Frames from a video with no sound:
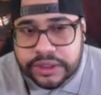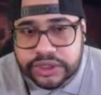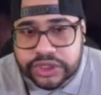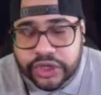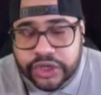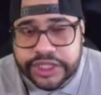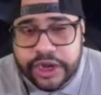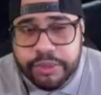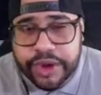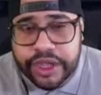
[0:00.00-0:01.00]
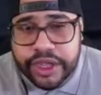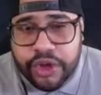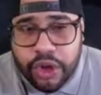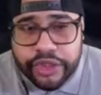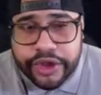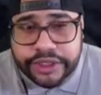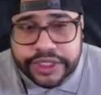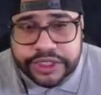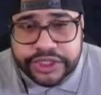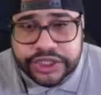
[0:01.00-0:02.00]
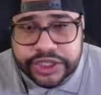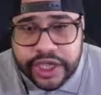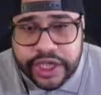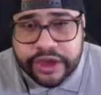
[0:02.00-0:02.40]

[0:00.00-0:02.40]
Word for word: So he's gonna bring all their attention there.